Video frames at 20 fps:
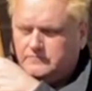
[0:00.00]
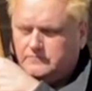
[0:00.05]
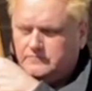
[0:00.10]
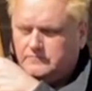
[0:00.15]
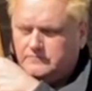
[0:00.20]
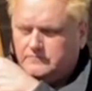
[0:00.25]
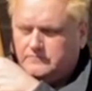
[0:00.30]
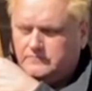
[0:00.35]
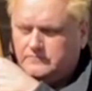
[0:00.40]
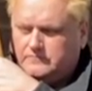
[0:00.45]

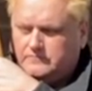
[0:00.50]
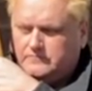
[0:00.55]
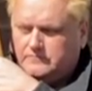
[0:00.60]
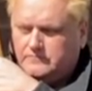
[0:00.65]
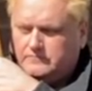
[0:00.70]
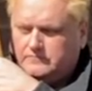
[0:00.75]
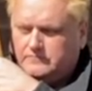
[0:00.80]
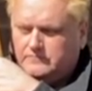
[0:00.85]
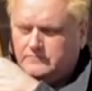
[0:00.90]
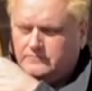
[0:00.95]

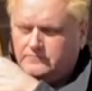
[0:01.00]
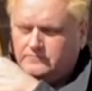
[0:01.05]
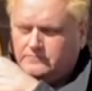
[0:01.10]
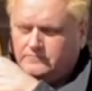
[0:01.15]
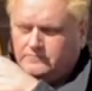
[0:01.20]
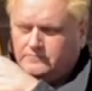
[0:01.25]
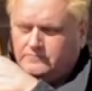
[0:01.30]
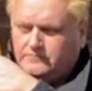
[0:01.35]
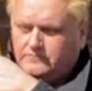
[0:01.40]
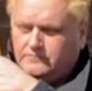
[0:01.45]

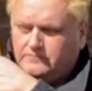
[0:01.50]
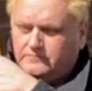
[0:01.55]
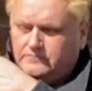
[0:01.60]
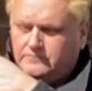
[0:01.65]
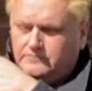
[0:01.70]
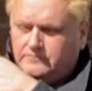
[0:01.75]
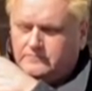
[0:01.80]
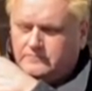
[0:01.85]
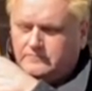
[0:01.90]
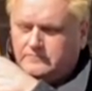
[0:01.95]

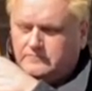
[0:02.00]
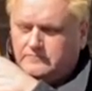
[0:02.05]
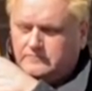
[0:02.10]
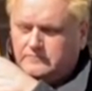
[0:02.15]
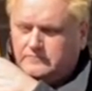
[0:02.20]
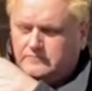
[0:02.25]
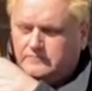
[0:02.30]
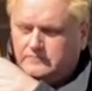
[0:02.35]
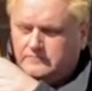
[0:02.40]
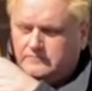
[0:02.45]

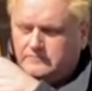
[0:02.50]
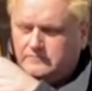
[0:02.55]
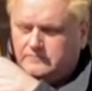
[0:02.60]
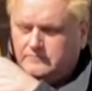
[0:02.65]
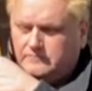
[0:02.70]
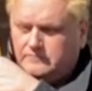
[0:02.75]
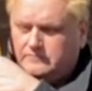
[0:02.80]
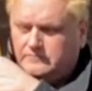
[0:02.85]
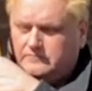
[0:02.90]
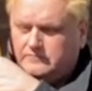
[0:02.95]

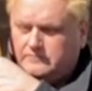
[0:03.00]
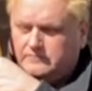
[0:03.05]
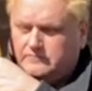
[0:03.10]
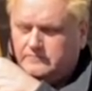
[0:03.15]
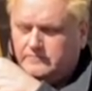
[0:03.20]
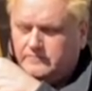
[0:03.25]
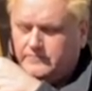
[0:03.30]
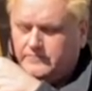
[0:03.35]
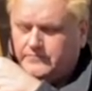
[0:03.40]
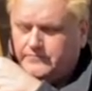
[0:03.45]
No words are spoken by the person on screen.